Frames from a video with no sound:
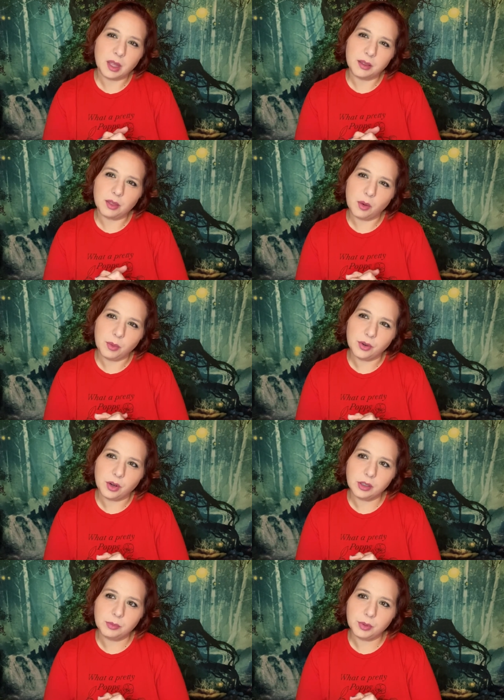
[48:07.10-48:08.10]
I thought we were
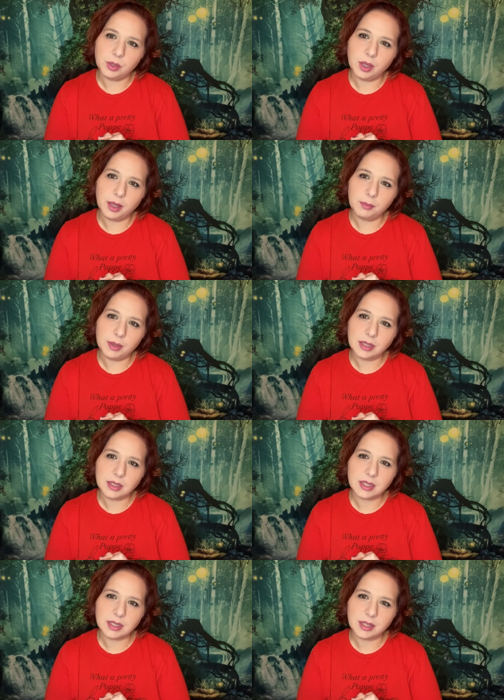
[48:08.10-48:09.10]
trying the blue light, but it
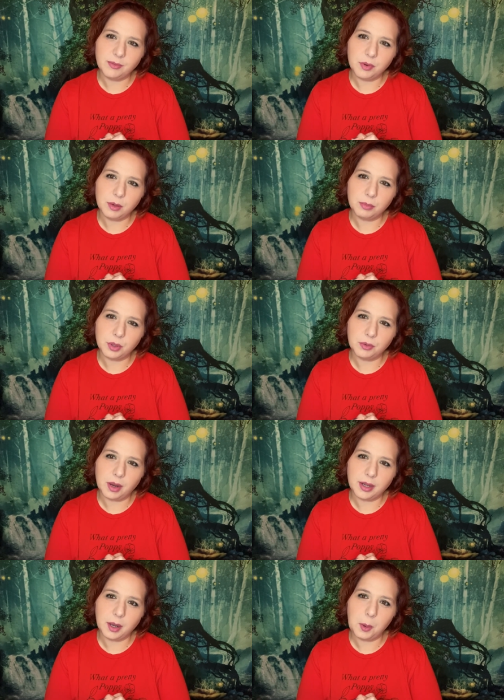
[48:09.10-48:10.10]
doesn't seem very blue
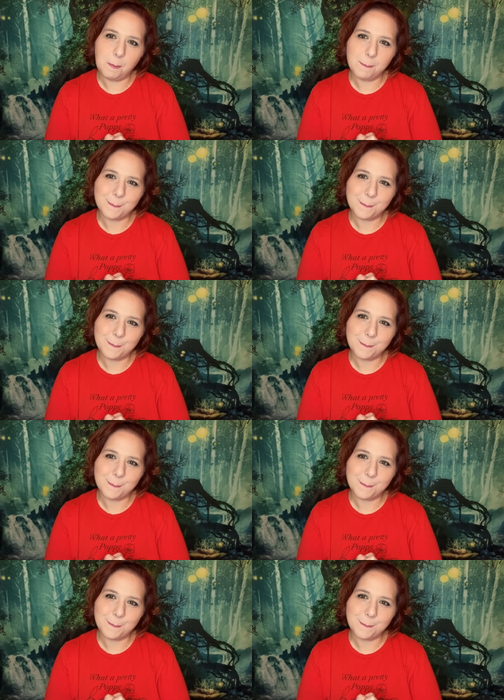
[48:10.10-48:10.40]
right now.